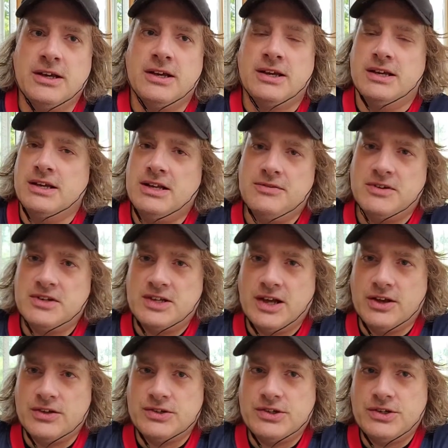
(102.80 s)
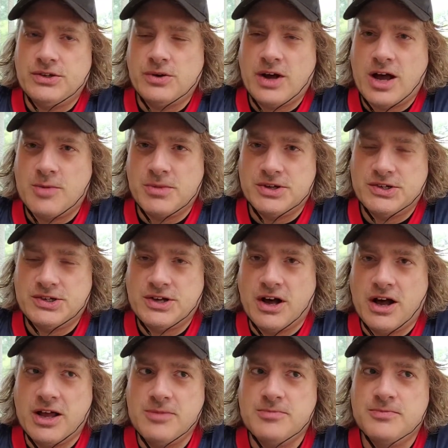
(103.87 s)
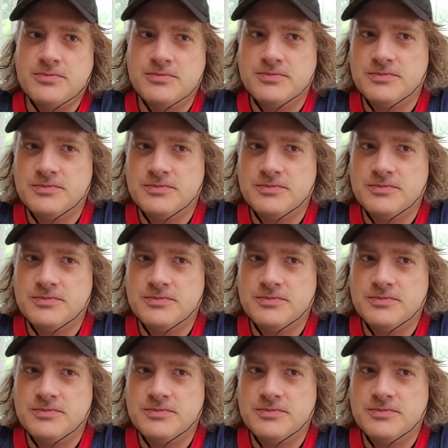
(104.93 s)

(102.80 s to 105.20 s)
It even tells you how much time